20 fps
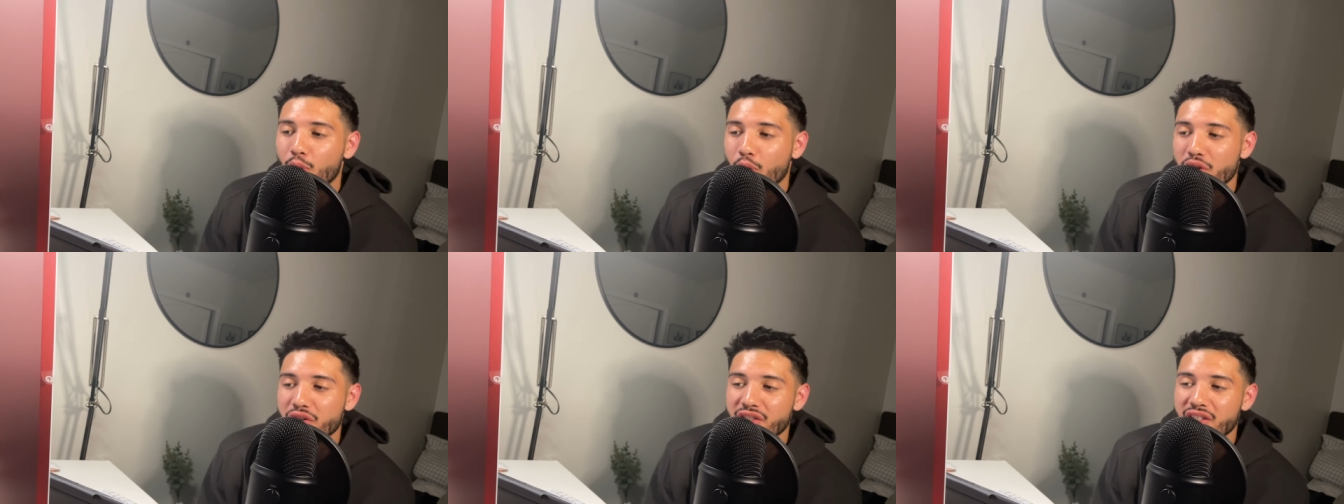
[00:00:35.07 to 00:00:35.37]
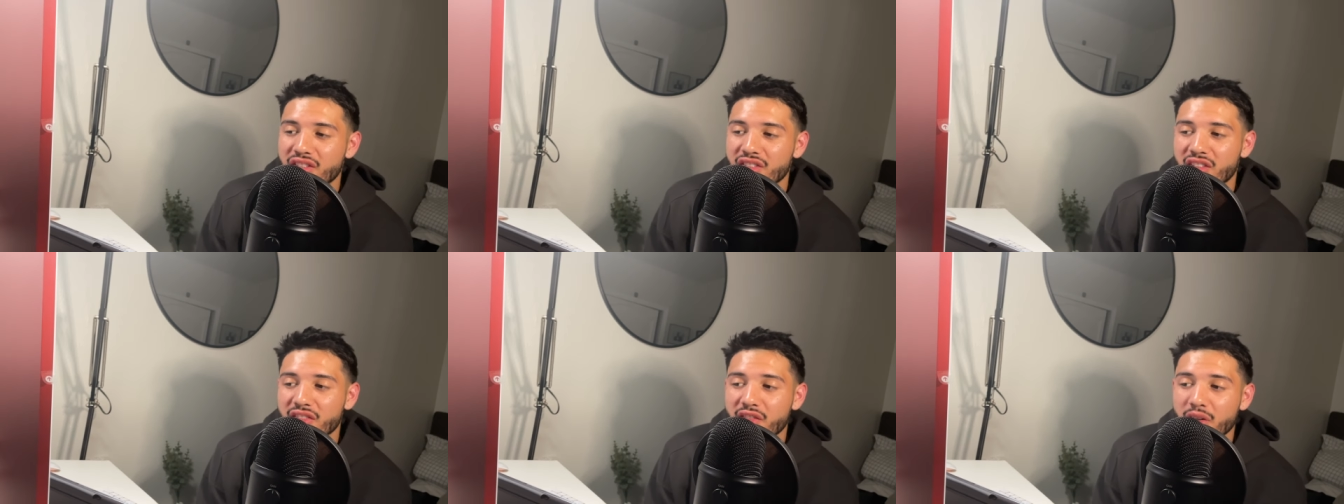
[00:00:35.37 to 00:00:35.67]

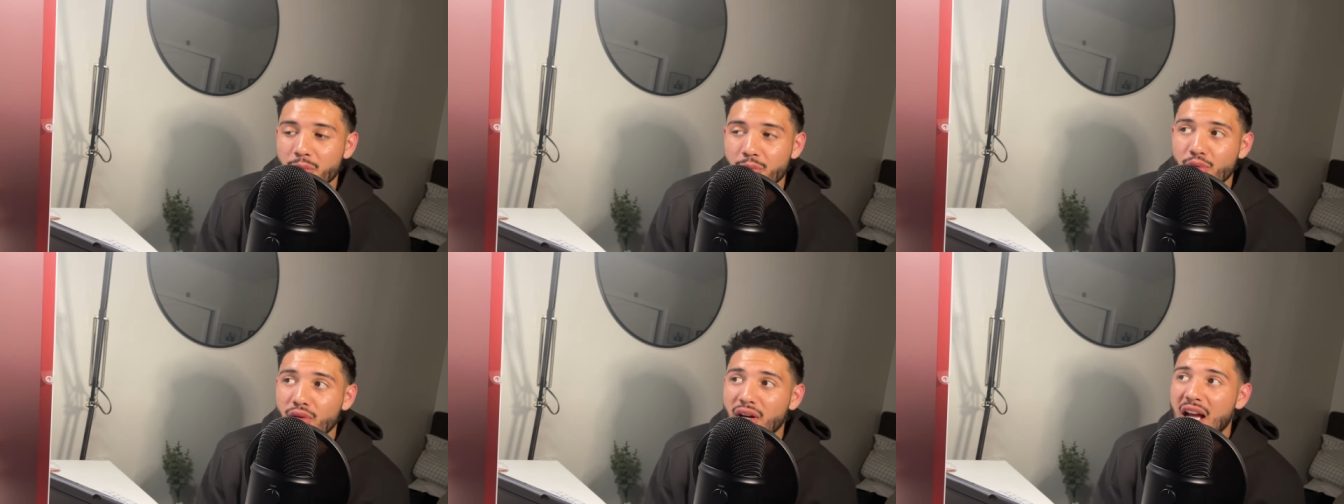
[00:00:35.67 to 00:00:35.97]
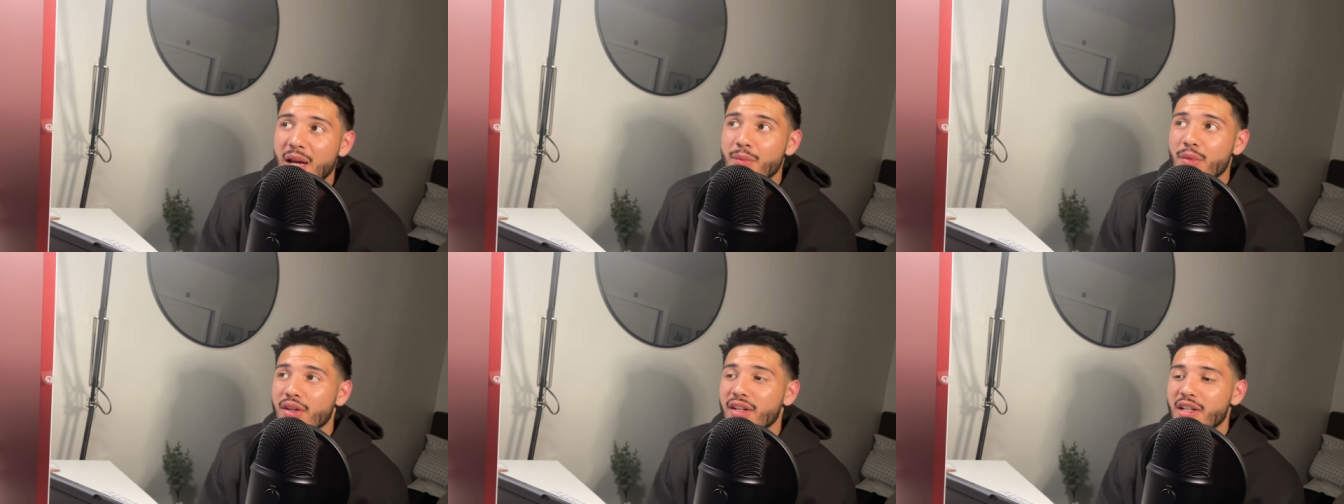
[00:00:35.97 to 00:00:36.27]
portions of your
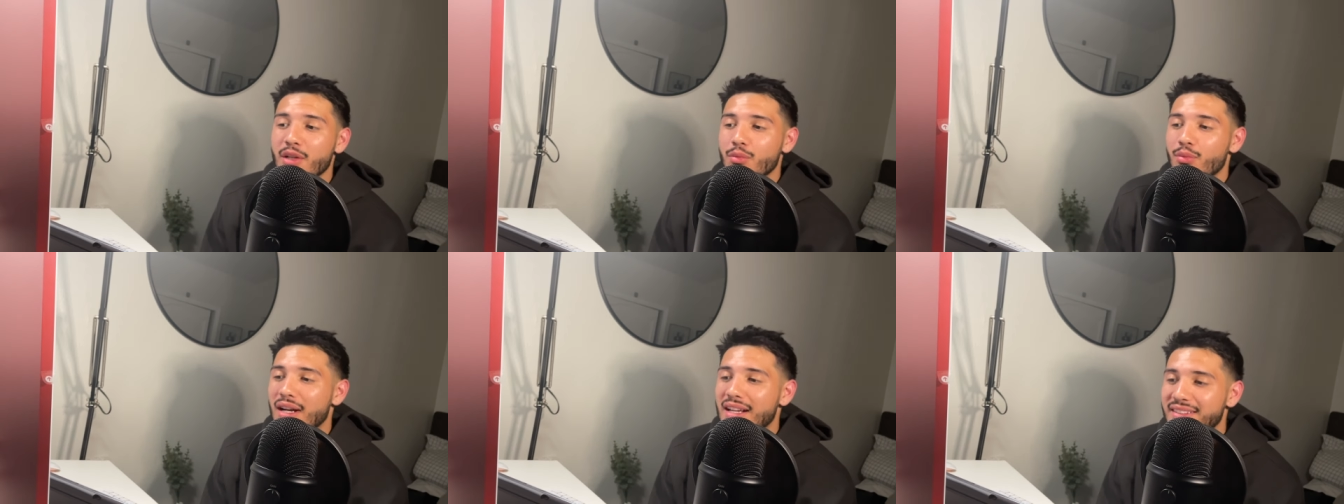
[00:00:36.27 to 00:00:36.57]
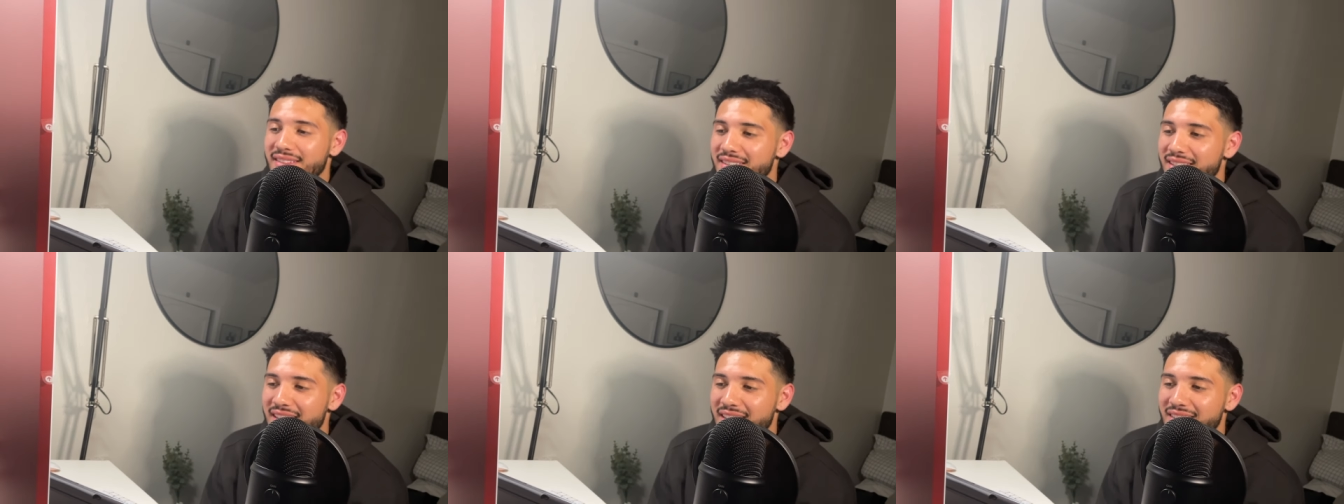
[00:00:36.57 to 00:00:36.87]
primary
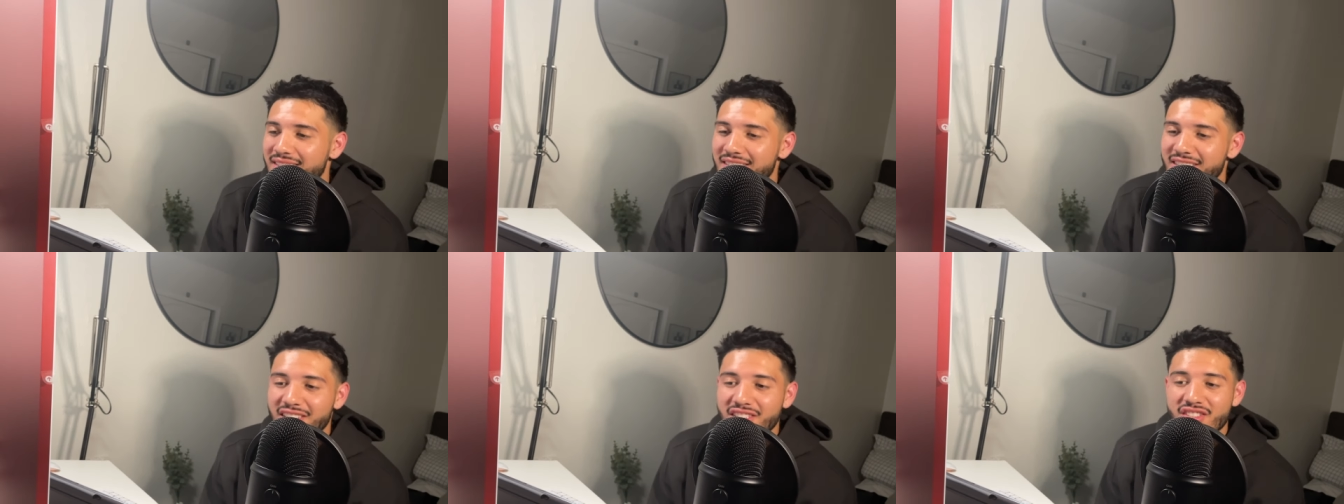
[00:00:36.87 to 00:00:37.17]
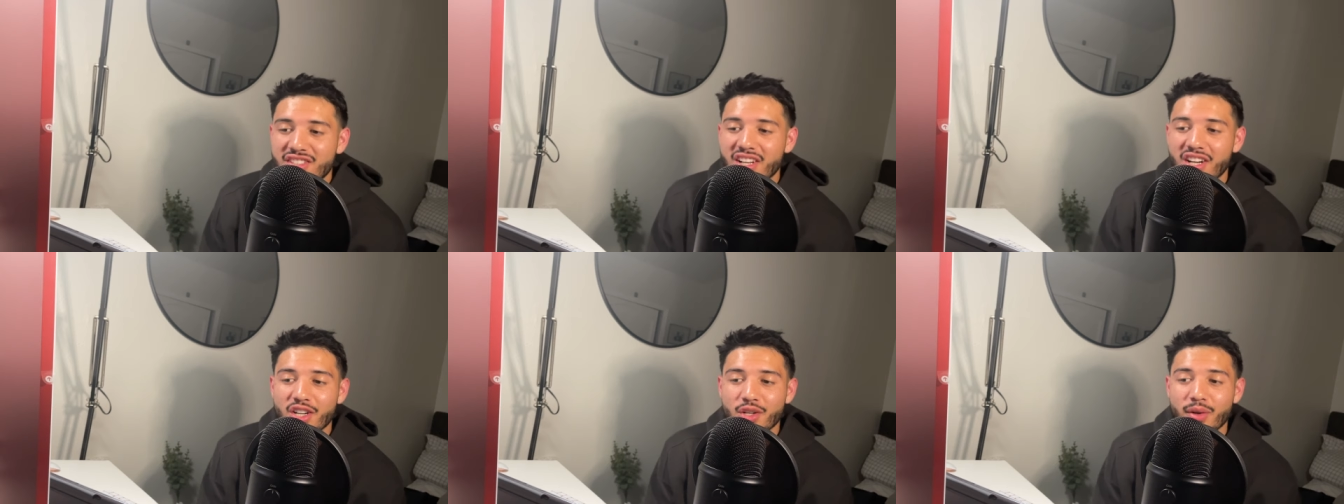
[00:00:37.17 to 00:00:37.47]
residence to
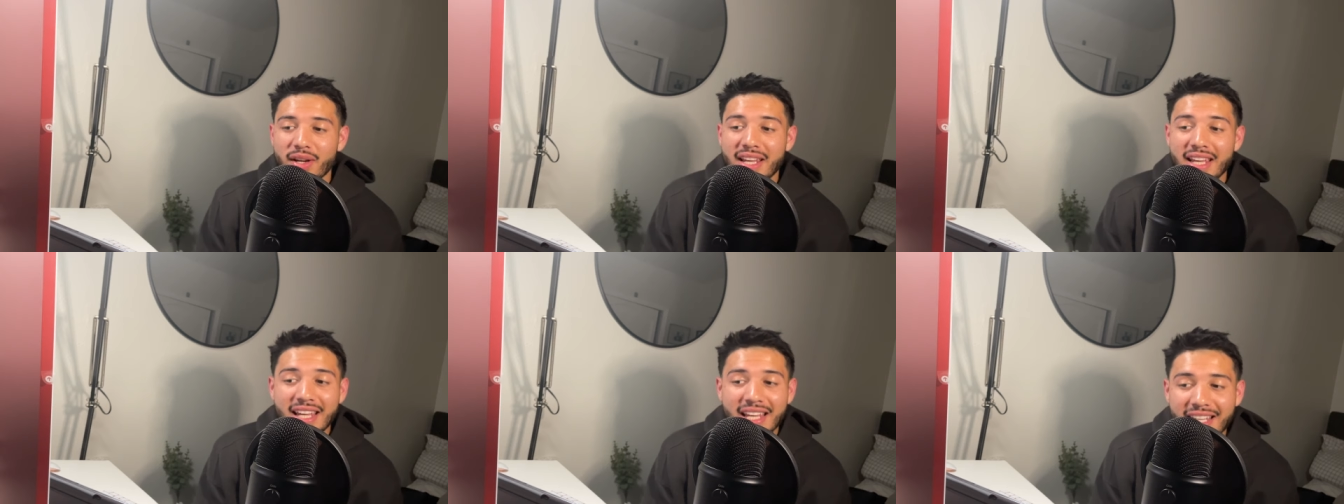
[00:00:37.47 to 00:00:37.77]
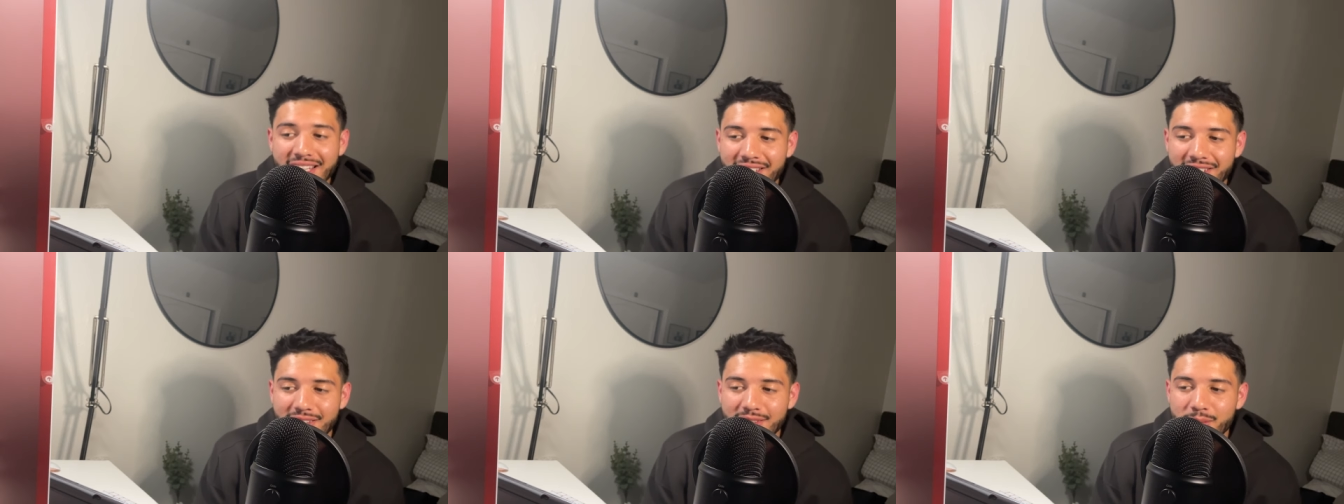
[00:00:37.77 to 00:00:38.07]
generate
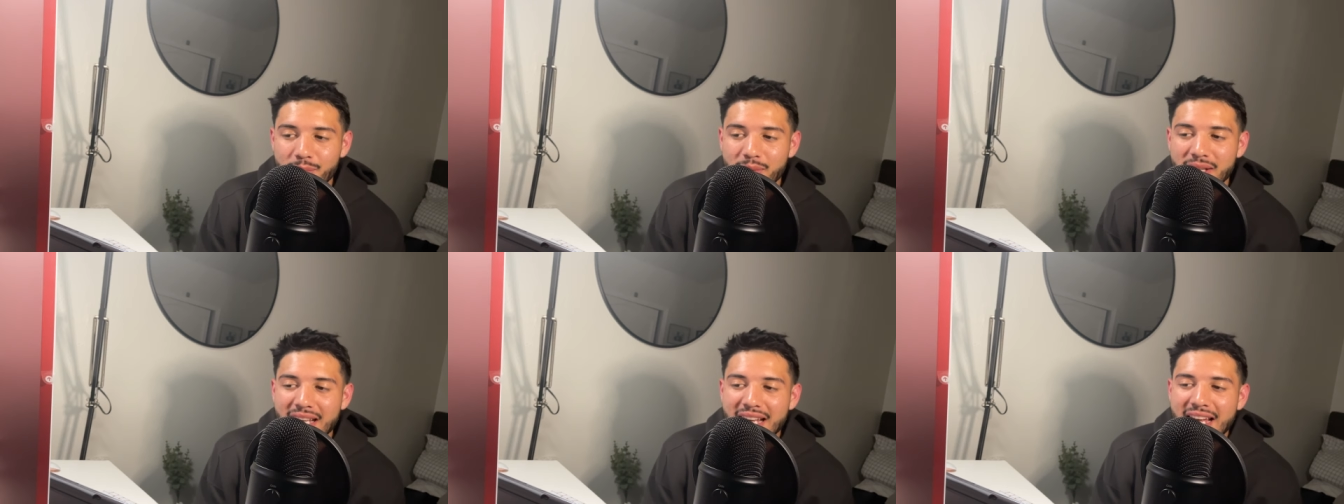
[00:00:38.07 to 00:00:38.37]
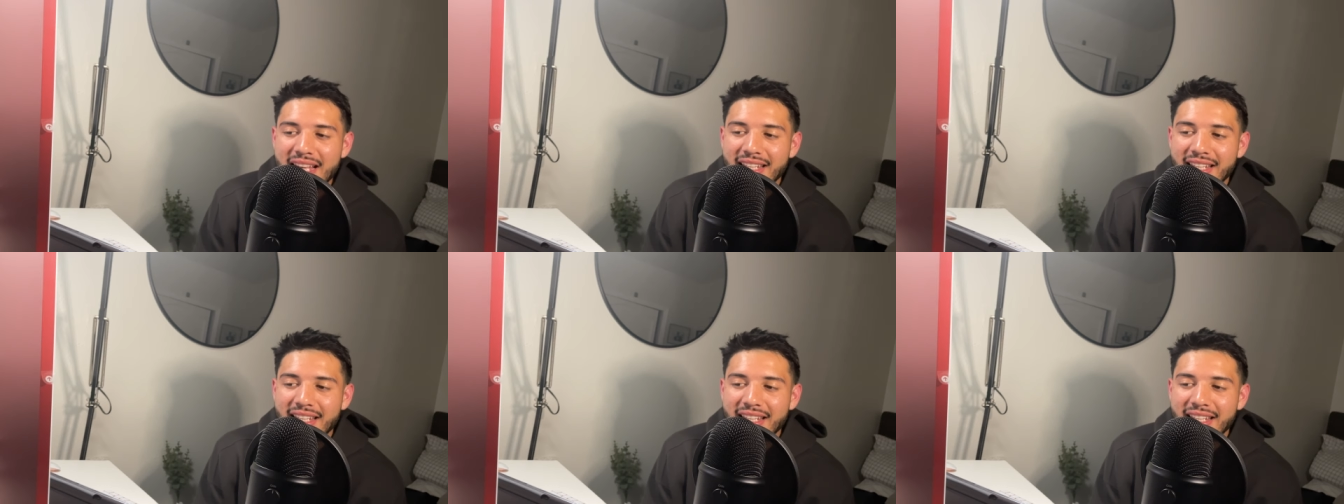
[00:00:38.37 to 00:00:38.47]
income